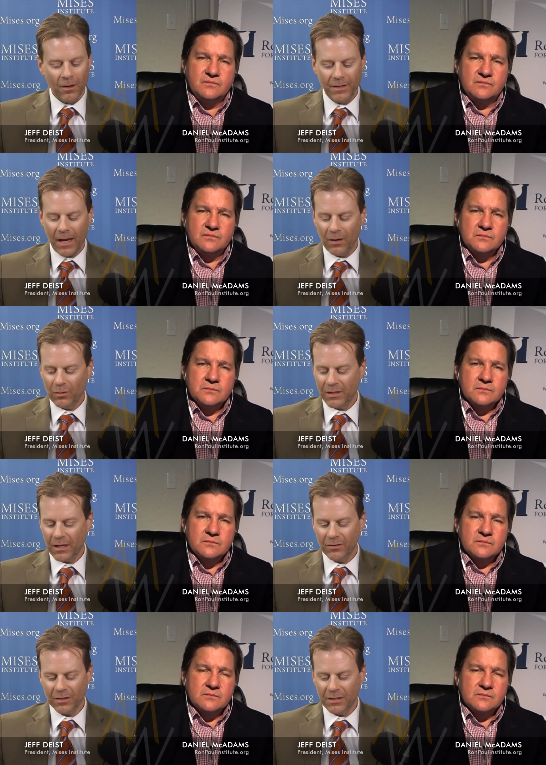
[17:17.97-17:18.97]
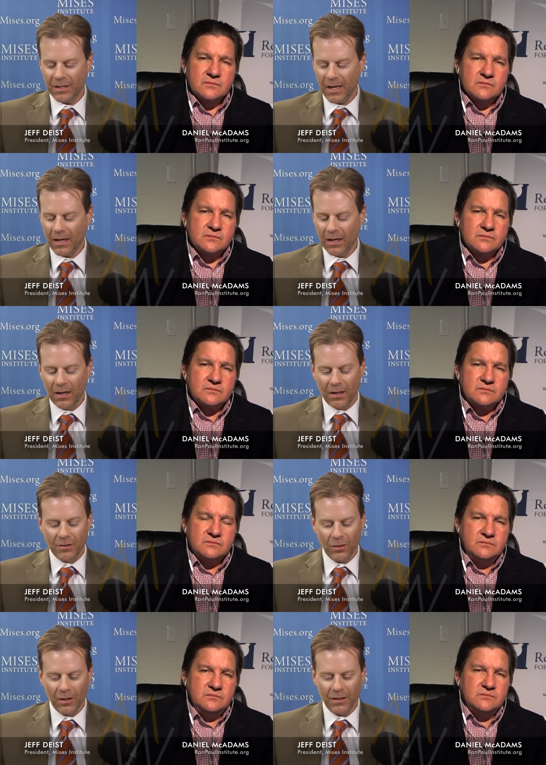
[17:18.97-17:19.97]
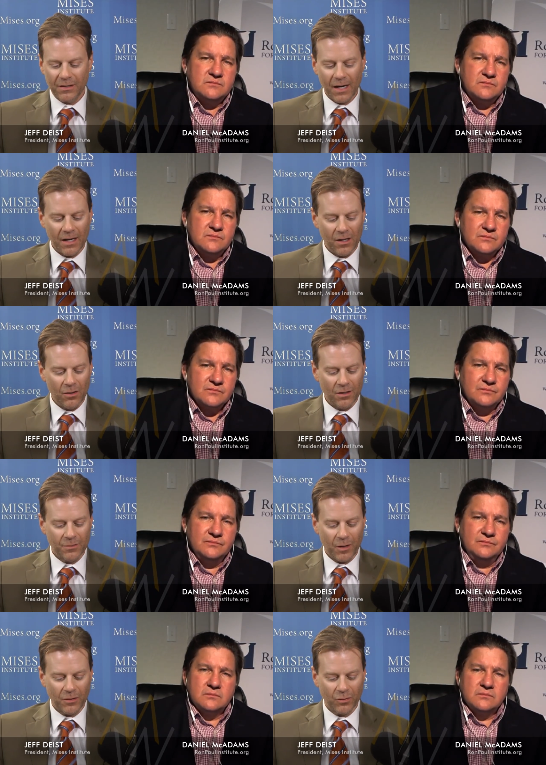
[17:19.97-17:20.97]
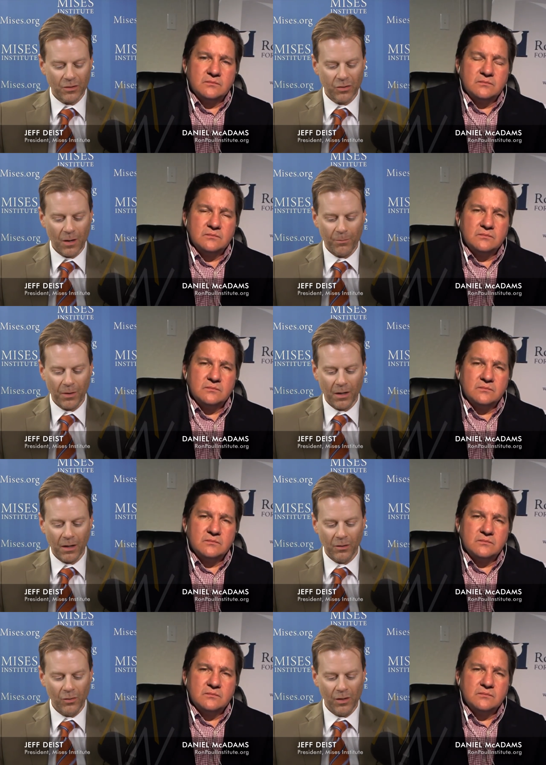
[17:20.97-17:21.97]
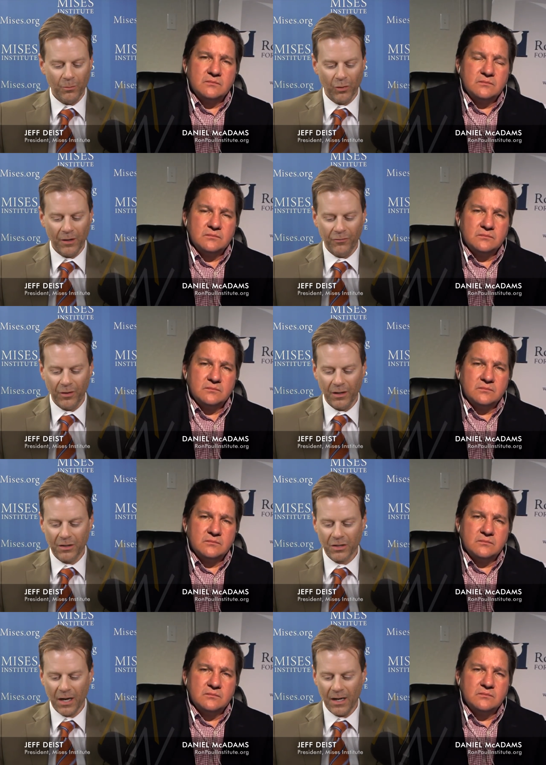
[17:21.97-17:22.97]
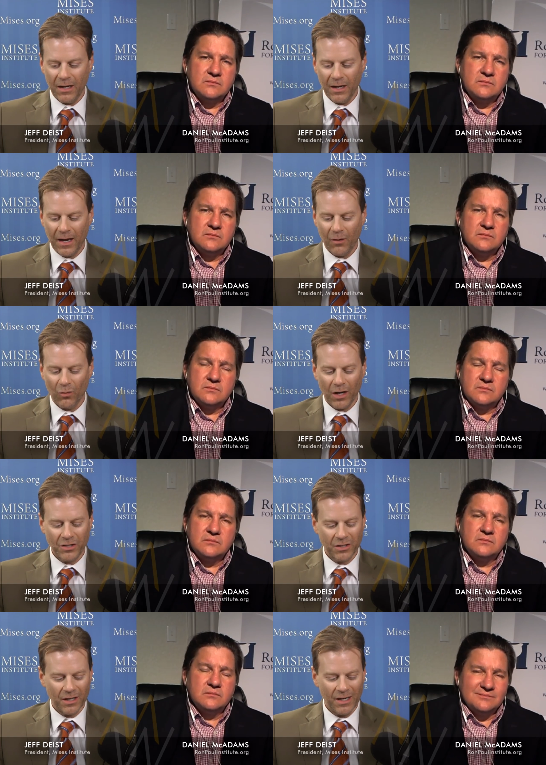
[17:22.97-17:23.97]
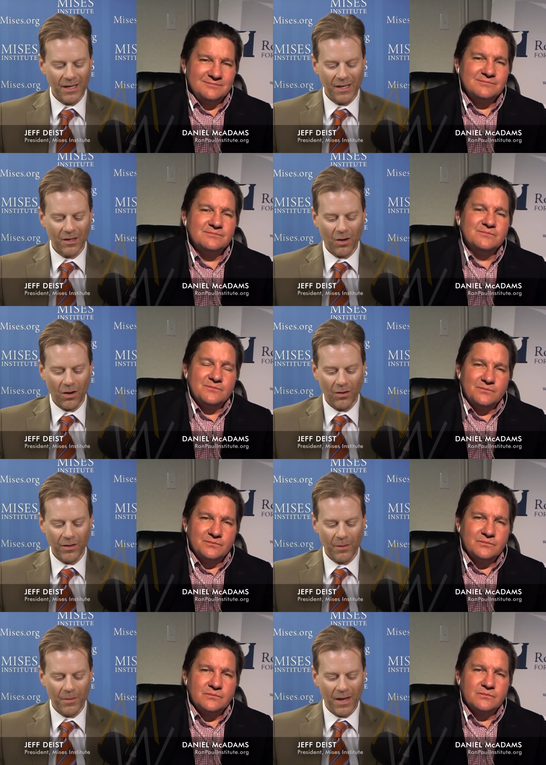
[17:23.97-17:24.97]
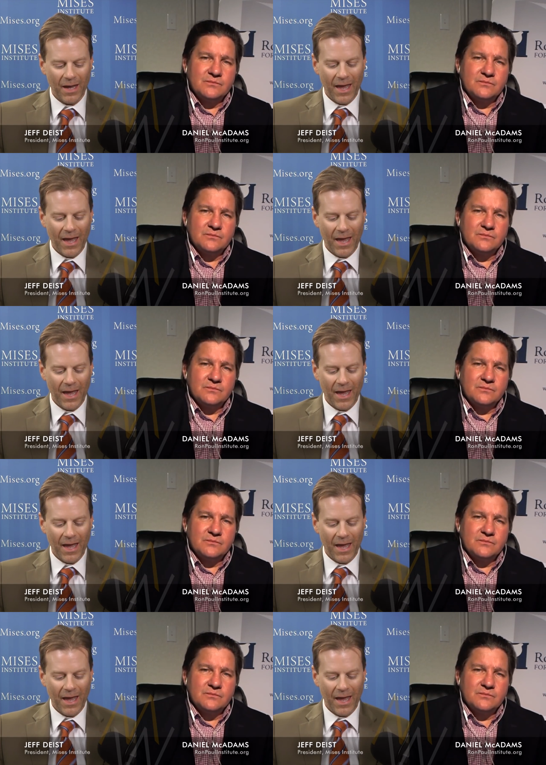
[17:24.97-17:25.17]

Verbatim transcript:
Speaker 1: Daniel, it was interesting during the State of the Union speech when Trump alluded briefly to China and Russia. He didn't call them